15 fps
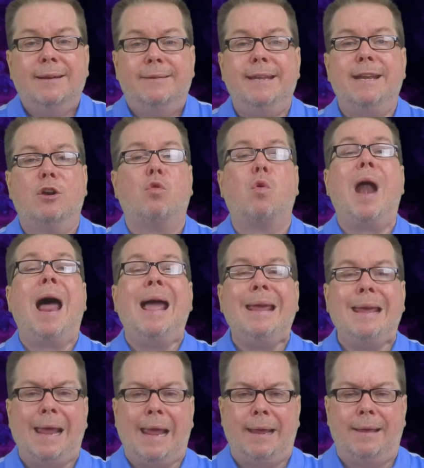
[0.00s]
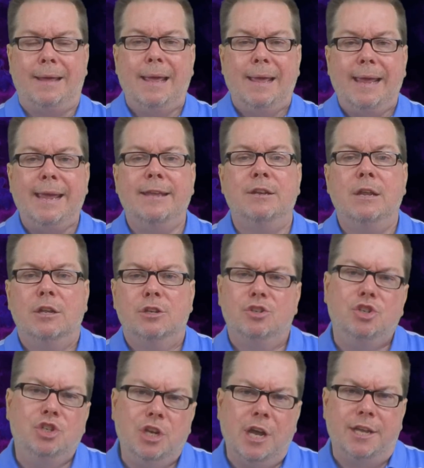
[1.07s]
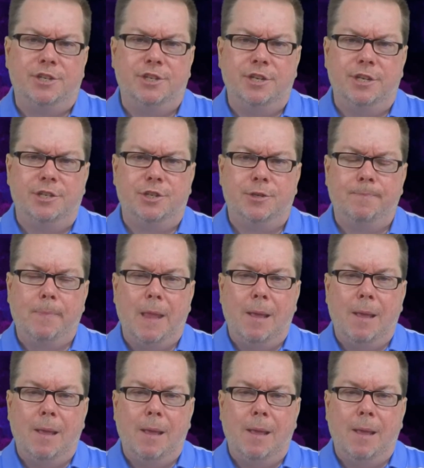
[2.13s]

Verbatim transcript: decrying injustice,